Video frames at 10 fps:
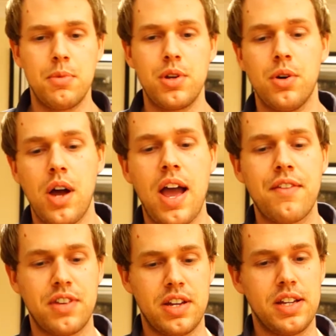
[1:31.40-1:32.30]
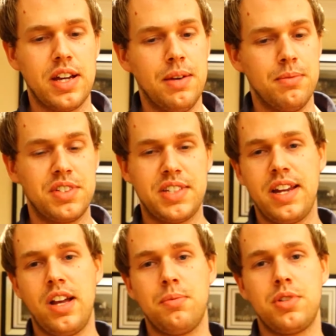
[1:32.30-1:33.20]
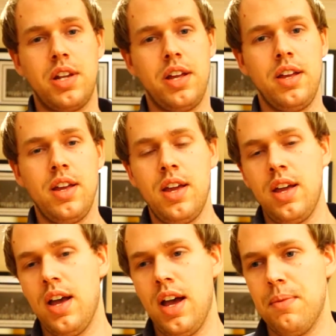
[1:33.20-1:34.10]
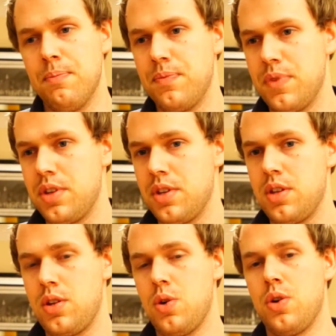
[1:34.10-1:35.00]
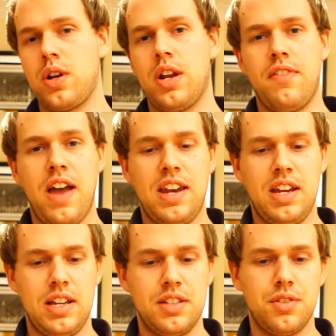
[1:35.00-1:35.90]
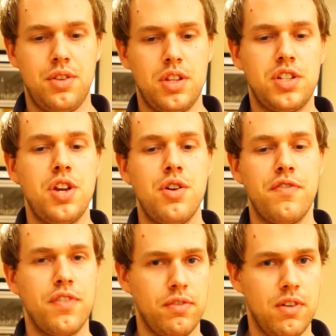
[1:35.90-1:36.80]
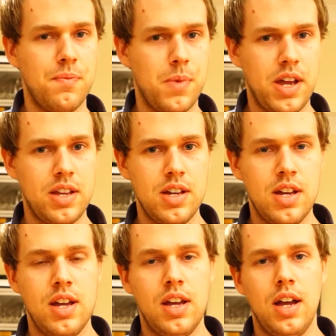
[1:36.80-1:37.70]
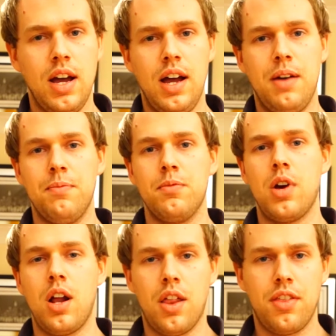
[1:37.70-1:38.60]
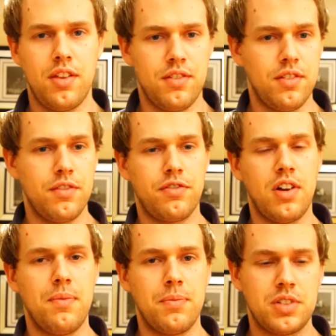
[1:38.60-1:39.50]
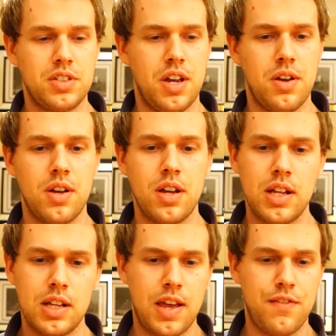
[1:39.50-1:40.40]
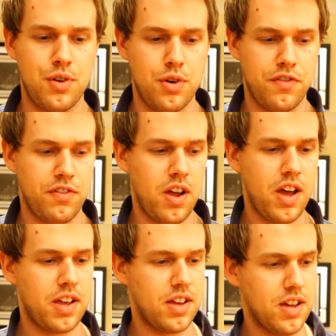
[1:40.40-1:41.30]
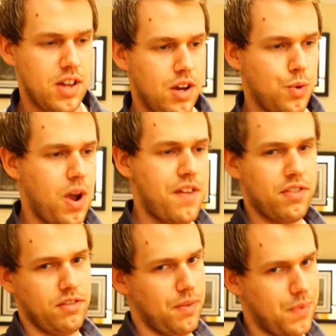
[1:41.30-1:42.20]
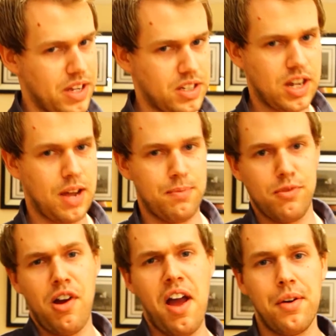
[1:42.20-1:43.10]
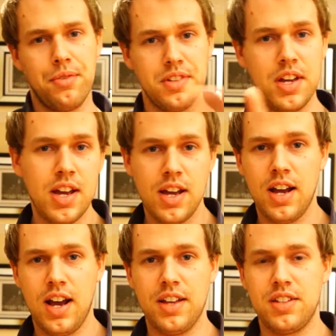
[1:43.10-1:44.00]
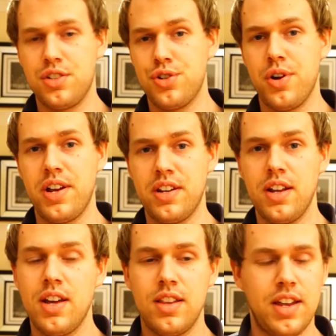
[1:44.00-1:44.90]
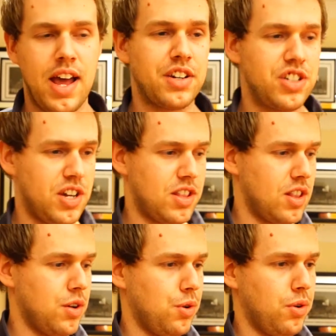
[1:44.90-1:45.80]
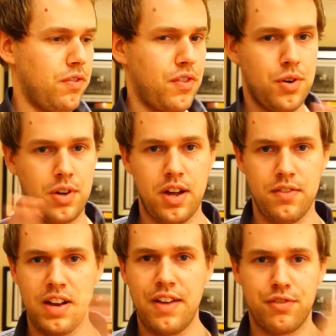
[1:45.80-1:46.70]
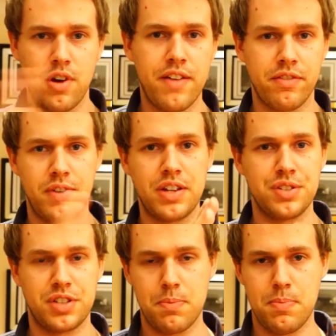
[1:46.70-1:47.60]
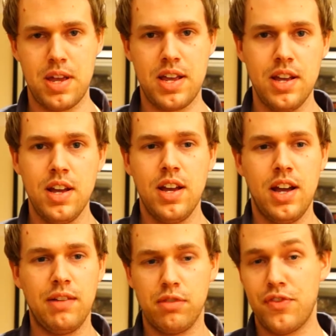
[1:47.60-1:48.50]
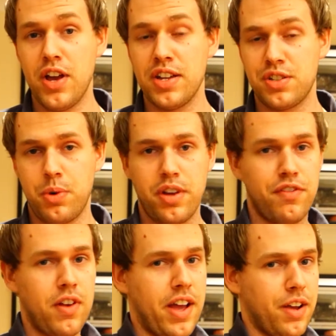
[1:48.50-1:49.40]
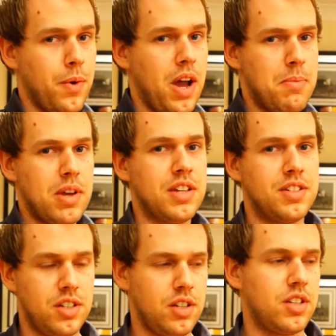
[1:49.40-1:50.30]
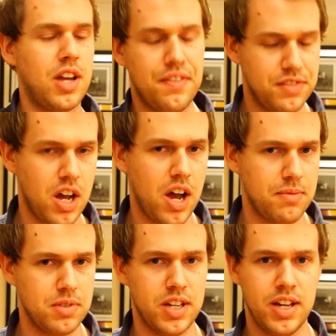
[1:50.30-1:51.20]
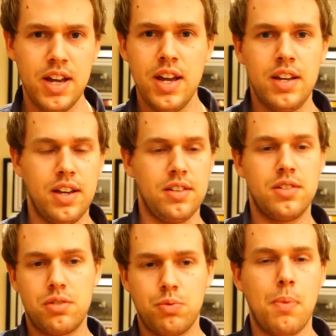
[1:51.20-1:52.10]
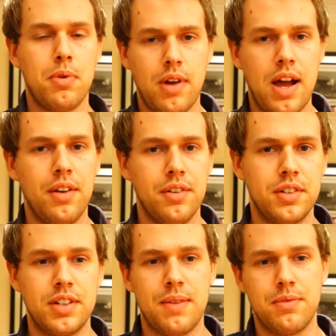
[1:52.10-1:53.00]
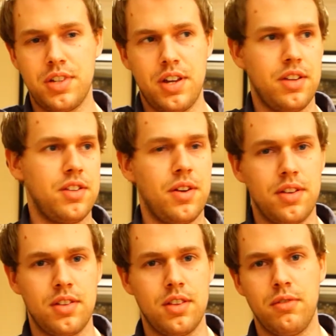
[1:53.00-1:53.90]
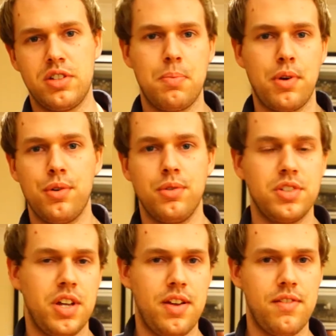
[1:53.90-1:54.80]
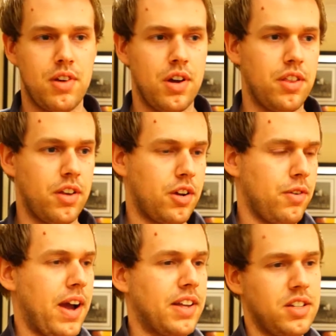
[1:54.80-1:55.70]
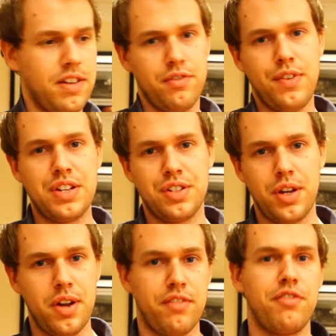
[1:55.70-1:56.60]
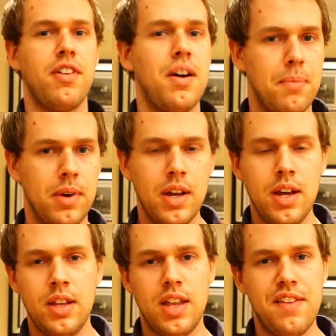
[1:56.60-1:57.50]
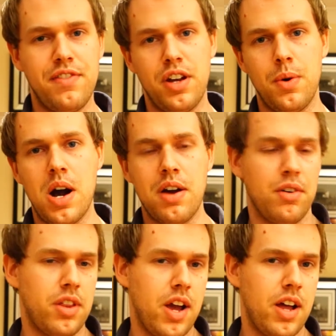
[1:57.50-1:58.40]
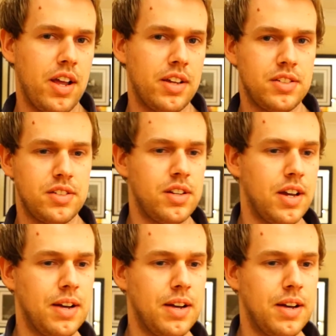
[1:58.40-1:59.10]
You'll have it set up so that your kind of heading is on the to for the runway rather than from. So if you're flying away from the runway to come round to join, then actually all of your kind of left-right information is going to be reversed while you're flying away, because you don't have time to swap around. So you're doing the reciprocal, so you've got the correct information going from that VOR on the ILS.